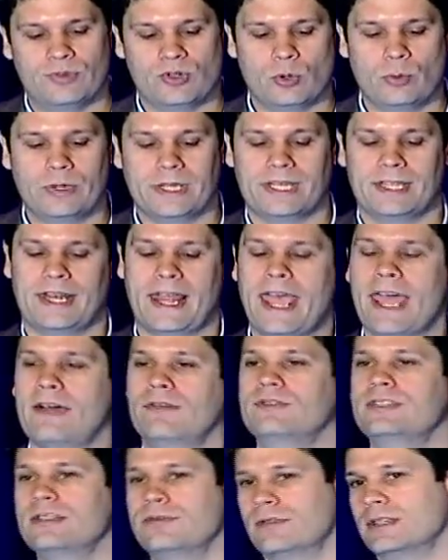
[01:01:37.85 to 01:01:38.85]
So we can
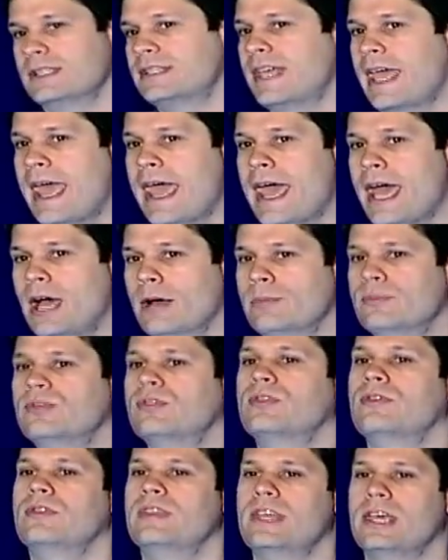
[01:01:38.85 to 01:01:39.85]
have different
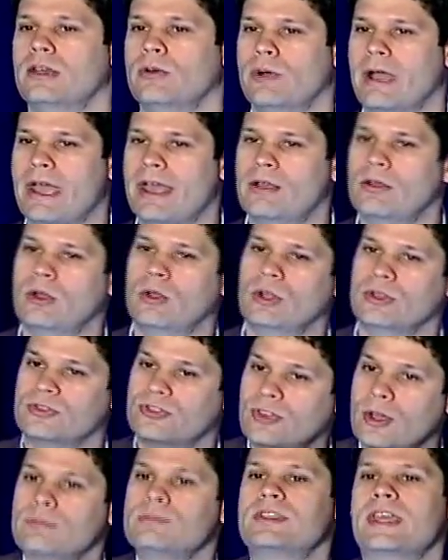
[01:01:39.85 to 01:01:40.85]
tabs that
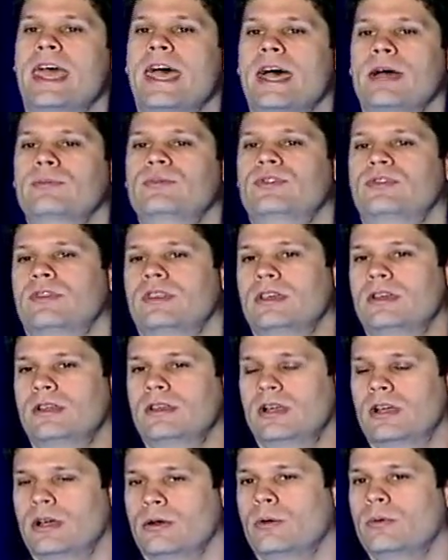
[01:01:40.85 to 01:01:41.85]
some tabs
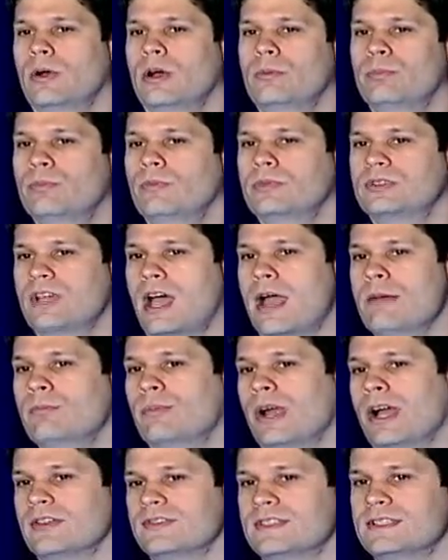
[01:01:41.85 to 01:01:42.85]
uh, uh, time
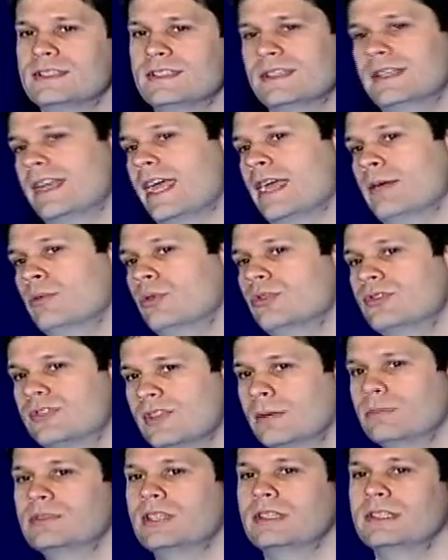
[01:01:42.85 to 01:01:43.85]
browsing is enabled,
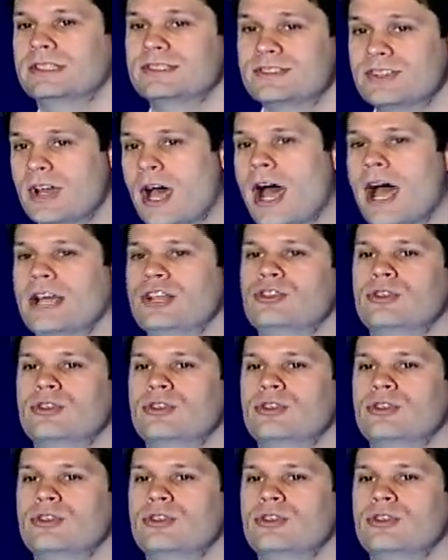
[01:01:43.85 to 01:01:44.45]
sometimes it's not.